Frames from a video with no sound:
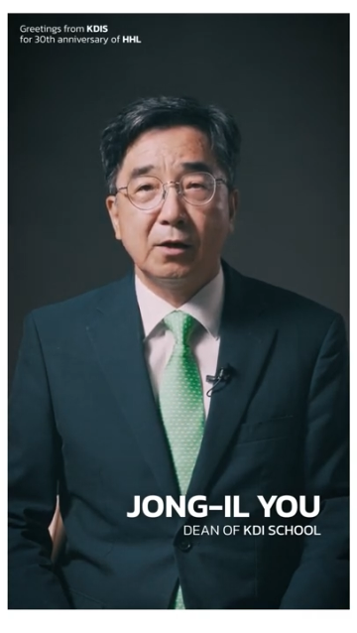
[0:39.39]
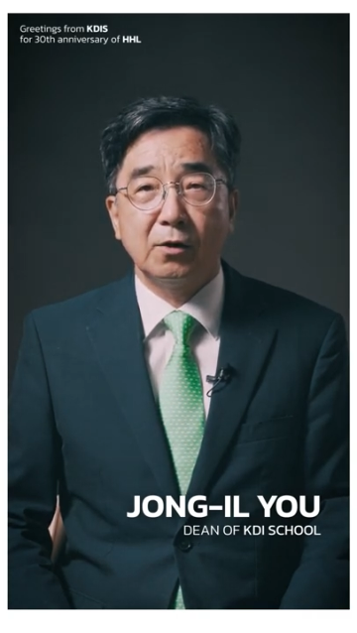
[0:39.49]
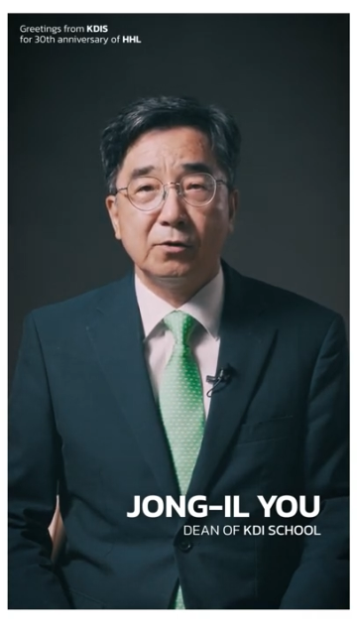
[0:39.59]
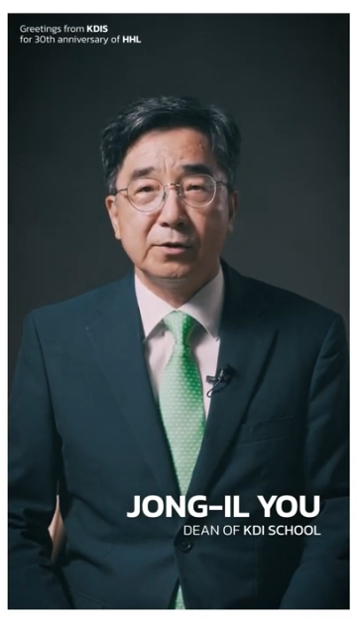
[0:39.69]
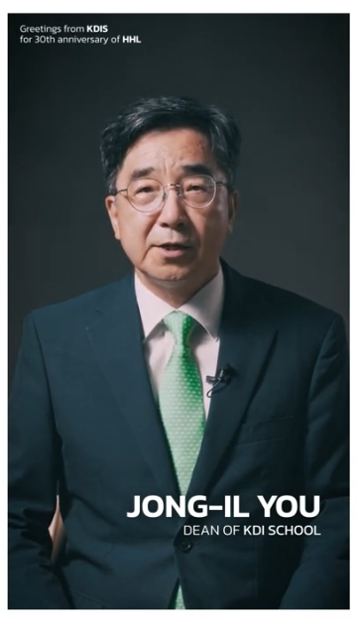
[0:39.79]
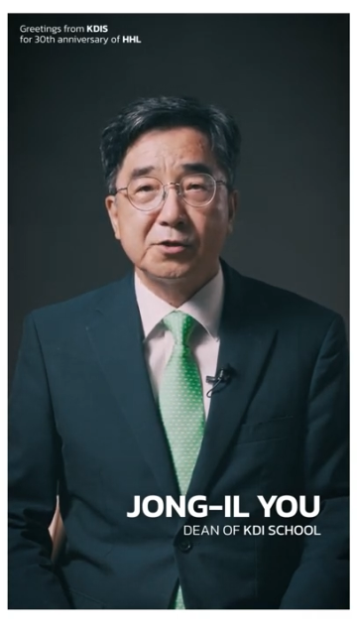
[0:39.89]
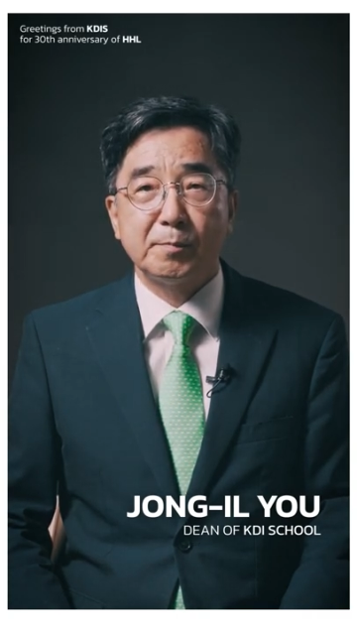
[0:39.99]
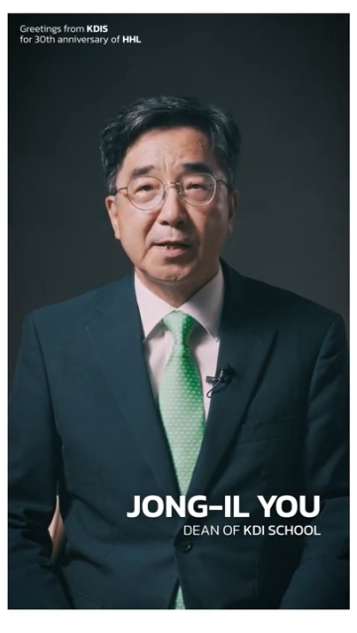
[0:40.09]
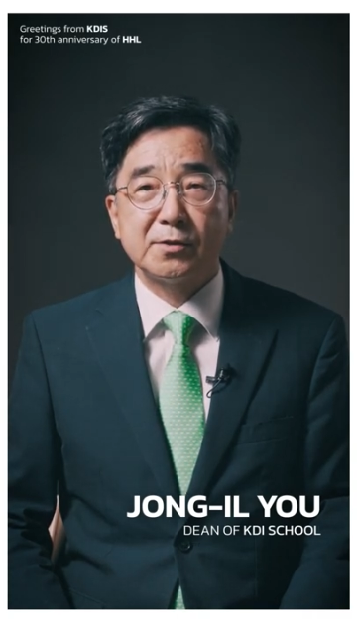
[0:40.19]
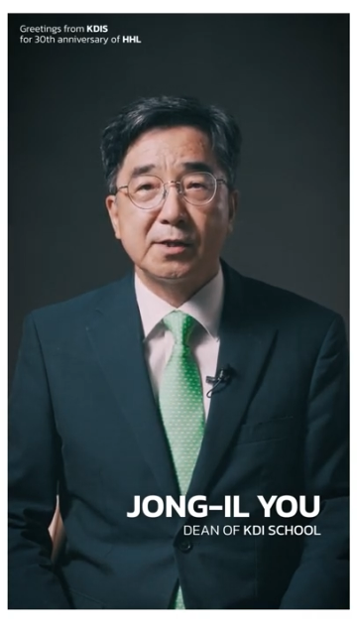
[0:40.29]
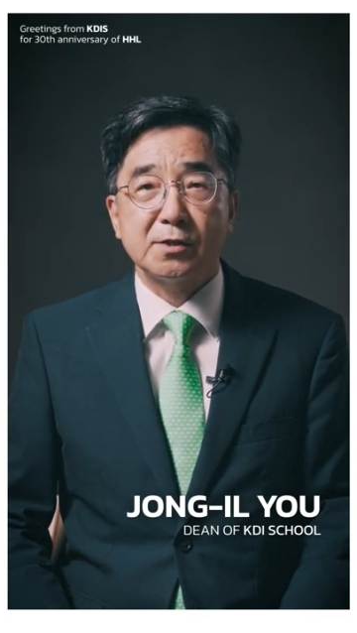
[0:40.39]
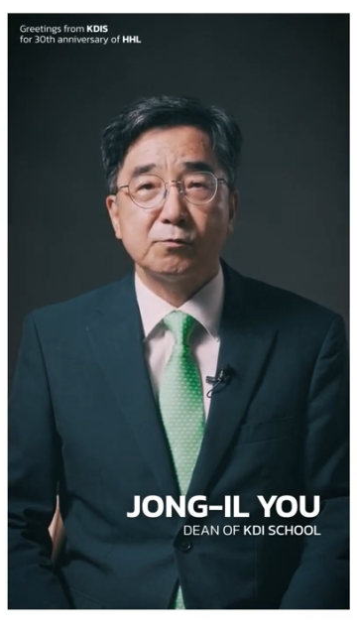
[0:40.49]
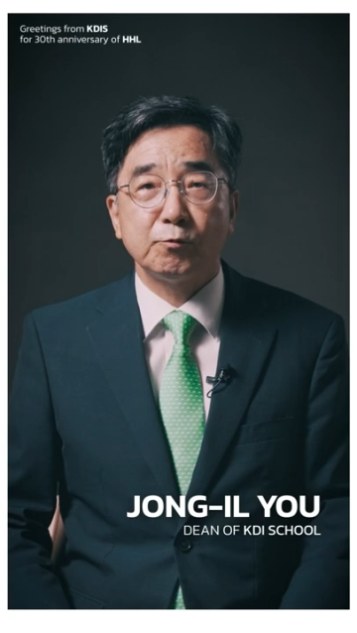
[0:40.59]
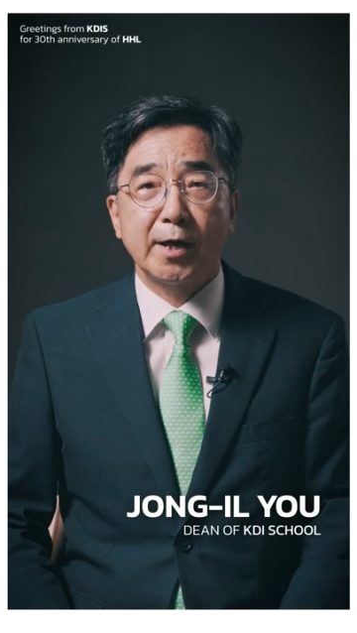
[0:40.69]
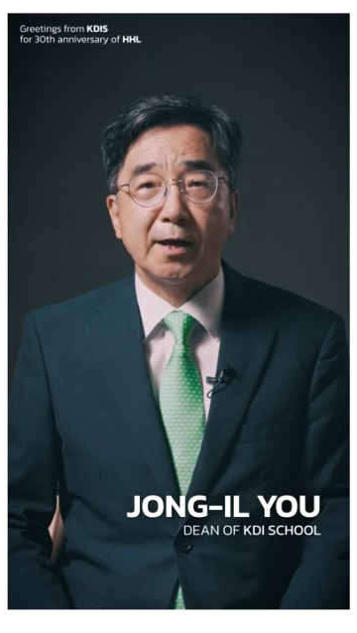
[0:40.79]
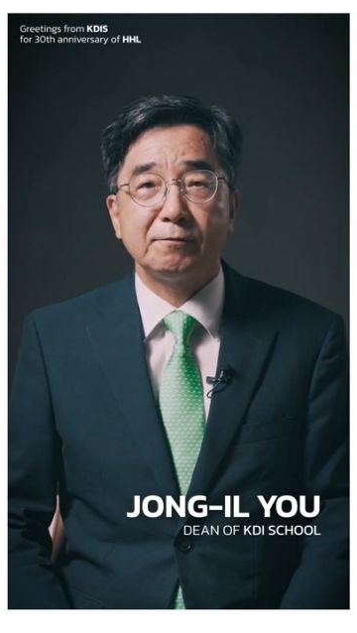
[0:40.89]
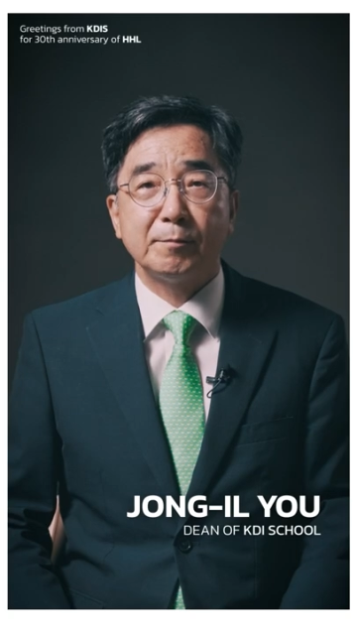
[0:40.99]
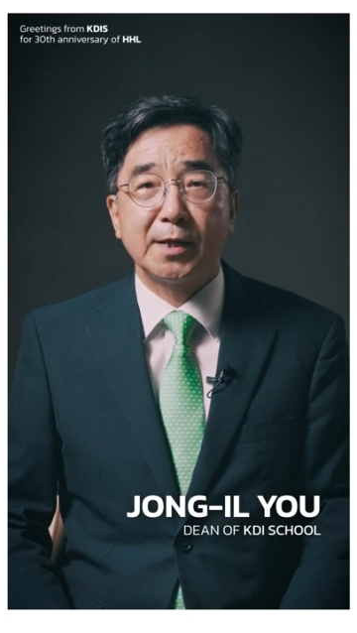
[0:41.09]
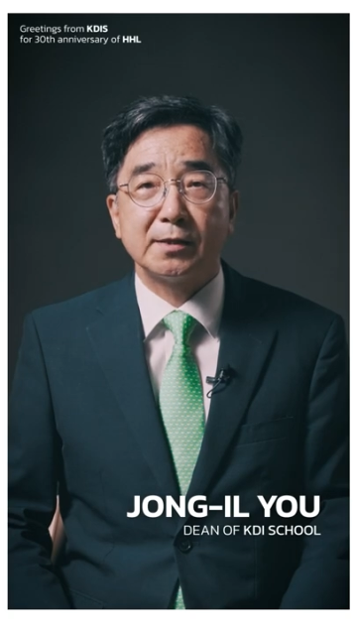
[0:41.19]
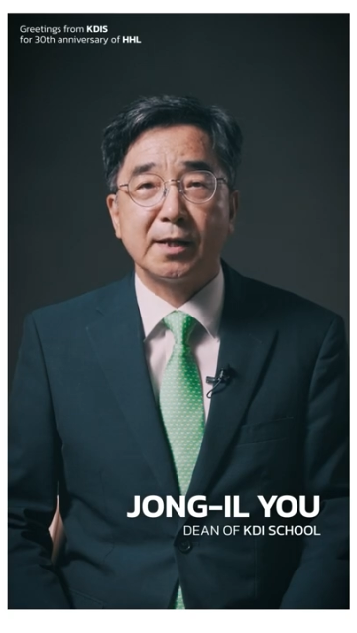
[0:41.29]
On this basis, we have
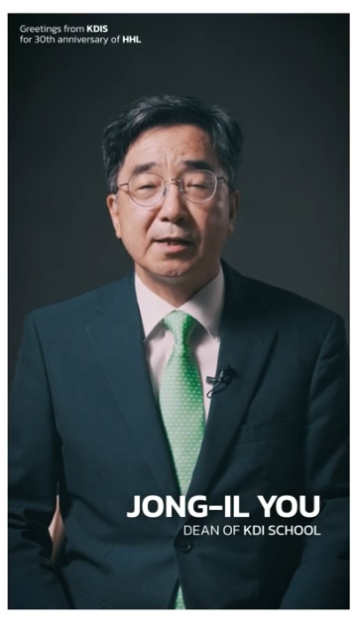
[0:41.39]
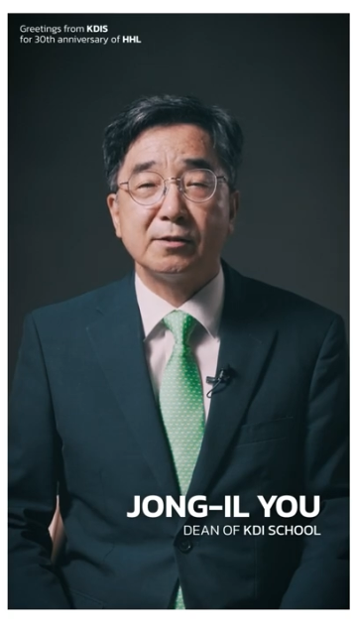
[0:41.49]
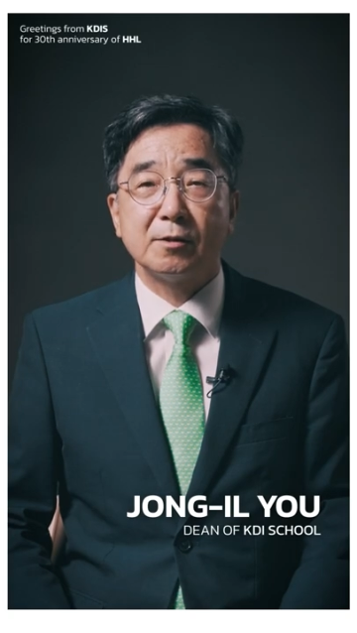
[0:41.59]
maintained